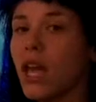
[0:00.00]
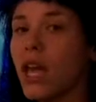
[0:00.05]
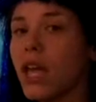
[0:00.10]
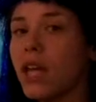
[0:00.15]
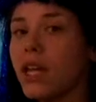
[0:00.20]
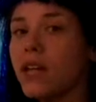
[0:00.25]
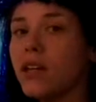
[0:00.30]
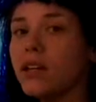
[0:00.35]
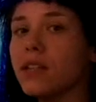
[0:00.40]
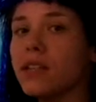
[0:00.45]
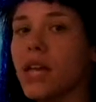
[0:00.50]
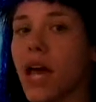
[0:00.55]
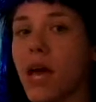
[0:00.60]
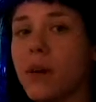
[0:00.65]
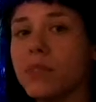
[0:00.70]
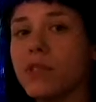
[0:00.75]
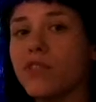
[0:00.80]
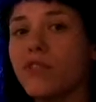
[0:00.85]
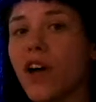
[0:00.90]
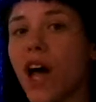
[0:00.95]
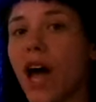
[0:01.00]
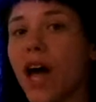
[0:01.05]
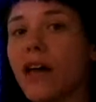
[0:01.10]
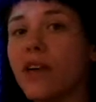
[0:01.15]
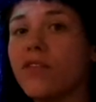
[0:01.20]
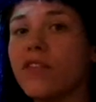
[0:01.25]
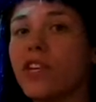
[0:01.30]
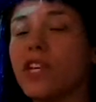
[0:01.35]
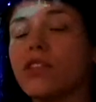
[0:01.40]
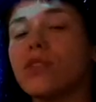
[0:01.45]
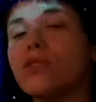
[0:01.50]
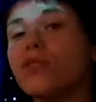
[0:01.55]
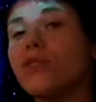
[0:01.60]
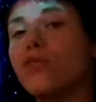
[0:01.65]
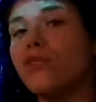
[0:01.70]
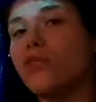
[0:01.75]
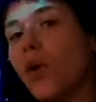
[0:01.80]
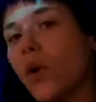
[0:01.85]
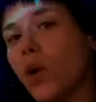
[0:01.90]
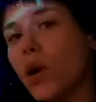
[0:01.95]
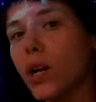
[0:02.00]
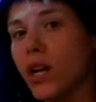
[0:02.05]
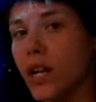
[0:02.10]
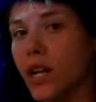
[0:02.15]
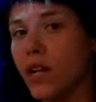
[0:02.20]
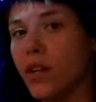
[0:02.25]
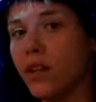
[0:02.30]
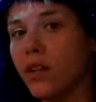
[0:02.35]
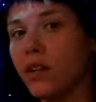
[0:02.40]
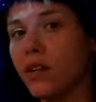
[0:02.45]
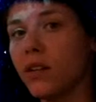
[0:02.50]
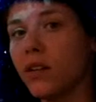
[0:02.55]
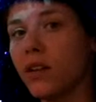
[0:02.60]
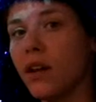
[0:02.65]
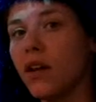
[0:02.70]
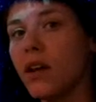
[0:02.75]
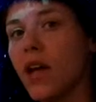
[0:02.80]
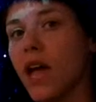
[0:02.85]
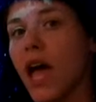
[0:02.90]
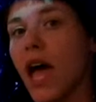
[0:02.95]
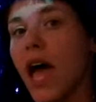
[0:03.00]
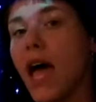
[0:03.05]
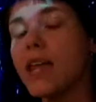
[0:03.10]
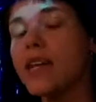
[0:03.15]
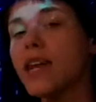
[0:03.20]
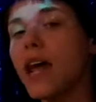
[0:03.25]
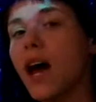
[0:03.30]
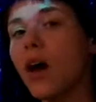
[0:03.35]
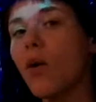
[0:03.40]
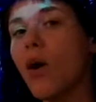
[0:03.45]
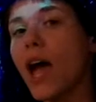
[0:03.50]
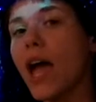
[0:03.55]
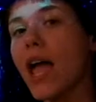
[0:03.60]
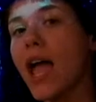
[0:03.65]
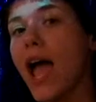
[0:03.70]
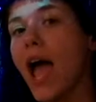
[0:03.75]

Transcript: 8 times 5 is 40, and now I